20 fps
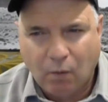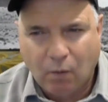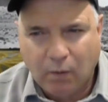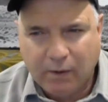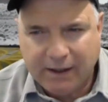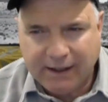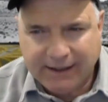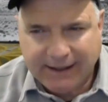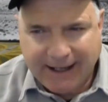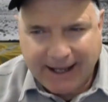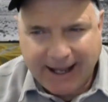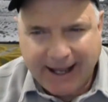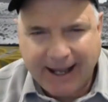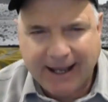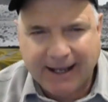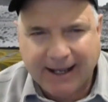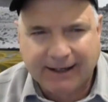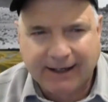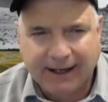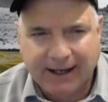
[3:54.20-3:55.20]
We
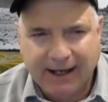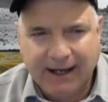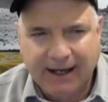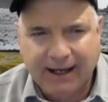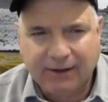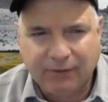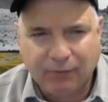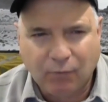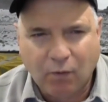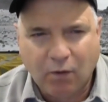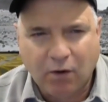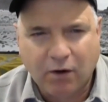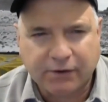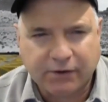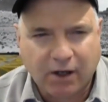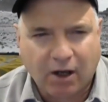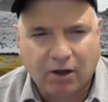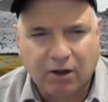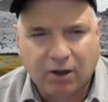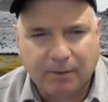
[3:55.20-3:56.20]
can end wars
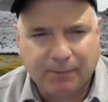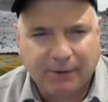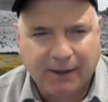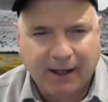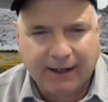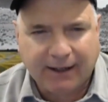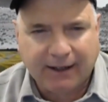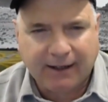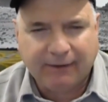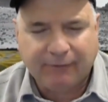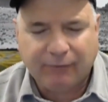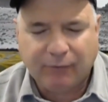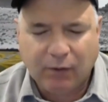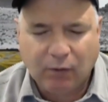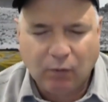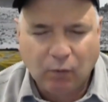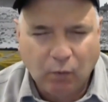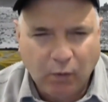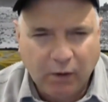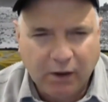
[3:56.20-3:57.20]
on our planet if we
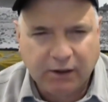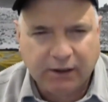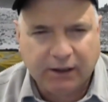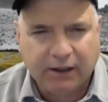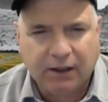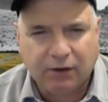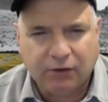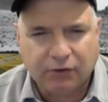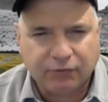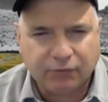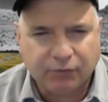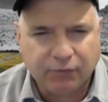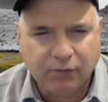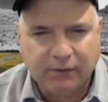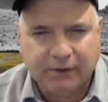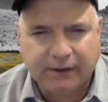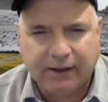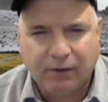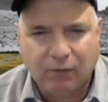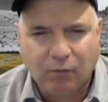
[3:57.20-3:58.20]
really,
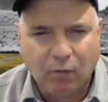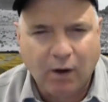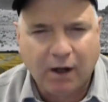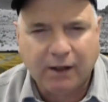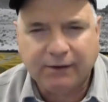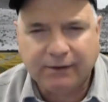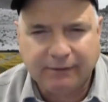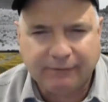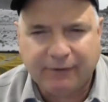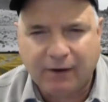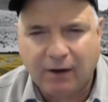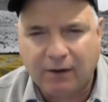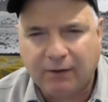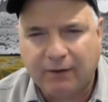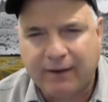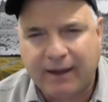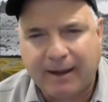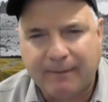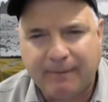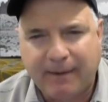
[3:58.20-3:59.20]
truly want to follow
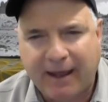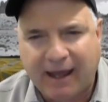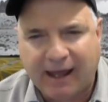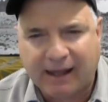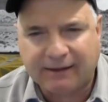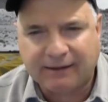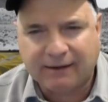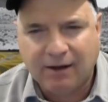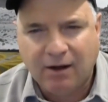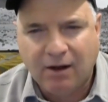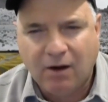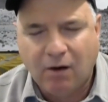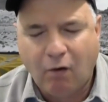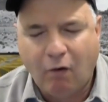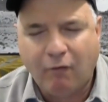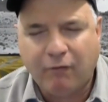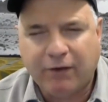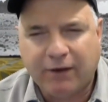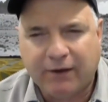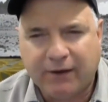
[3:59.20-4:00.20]
that path
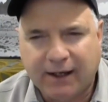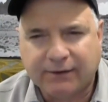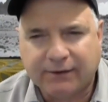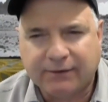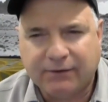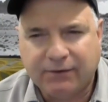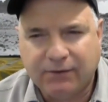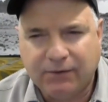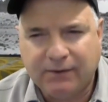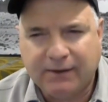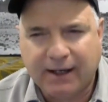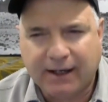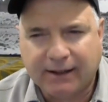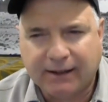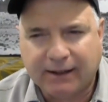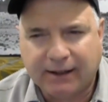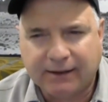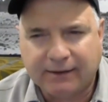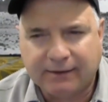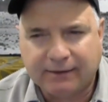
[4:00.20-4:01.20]
over the next 2
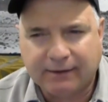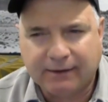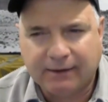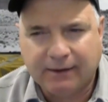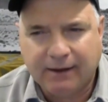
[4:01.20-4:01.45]
decades.